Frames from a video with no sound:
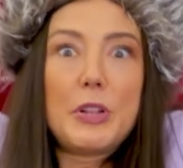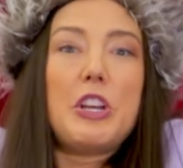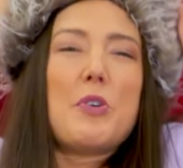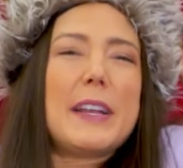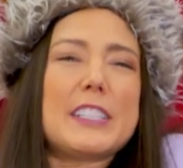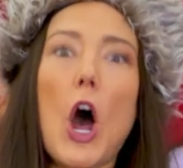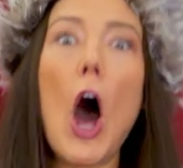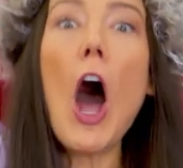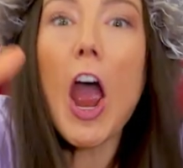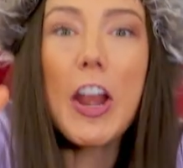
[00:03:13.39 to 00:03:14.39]
blew as
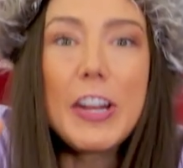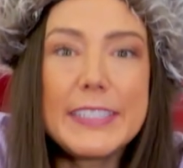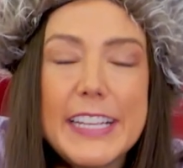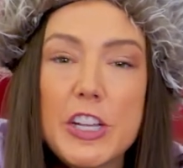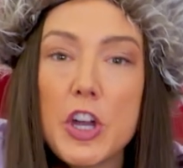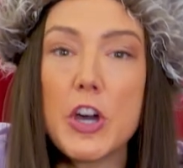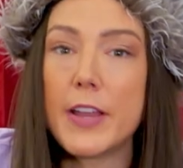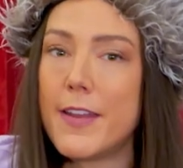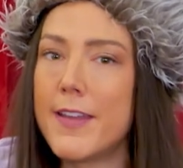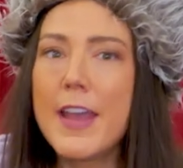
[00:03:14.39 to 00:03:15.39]
hard as he
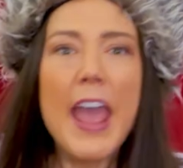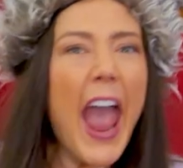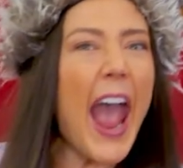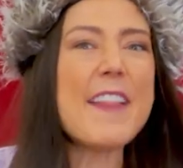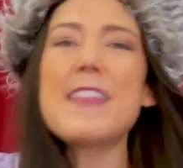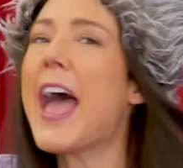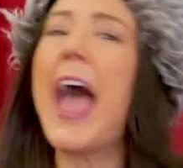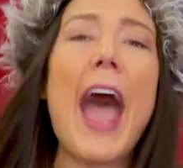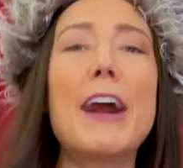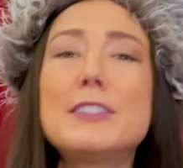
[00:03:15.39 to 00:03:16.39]
could, and the
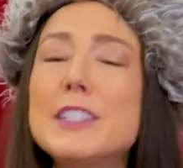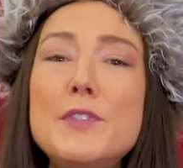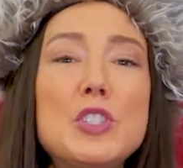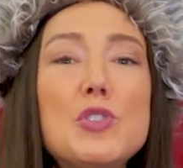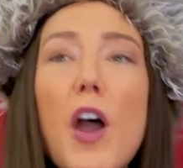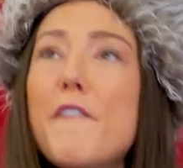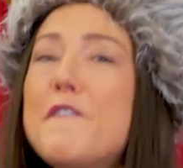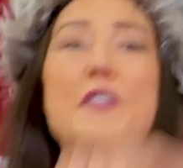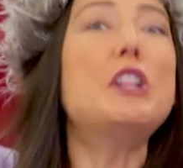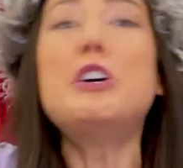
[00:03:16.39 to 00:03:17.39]
house of straw
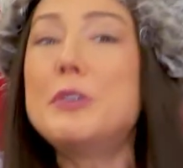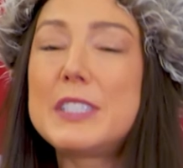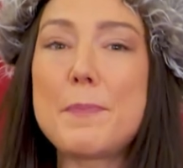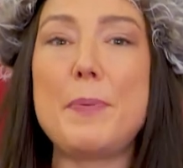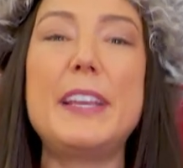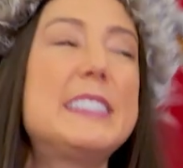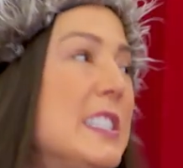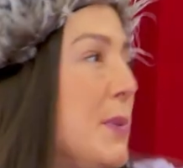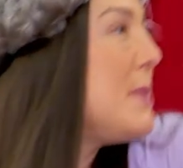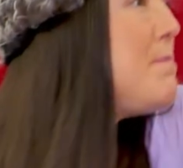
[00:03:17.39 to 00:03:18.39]
flew to
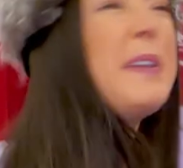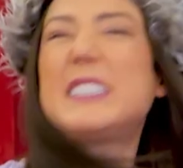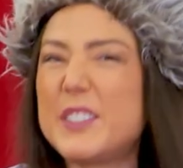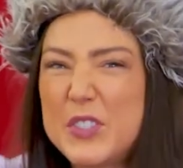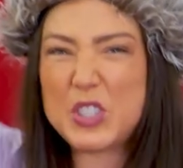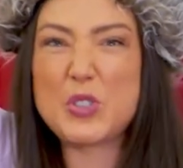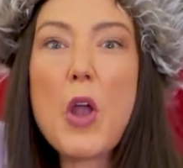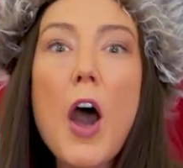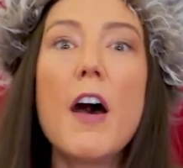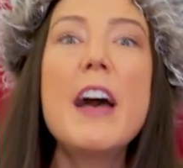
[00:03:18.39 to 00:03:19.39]
pieces with bits of
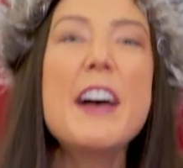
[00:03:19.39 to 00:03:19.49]
straw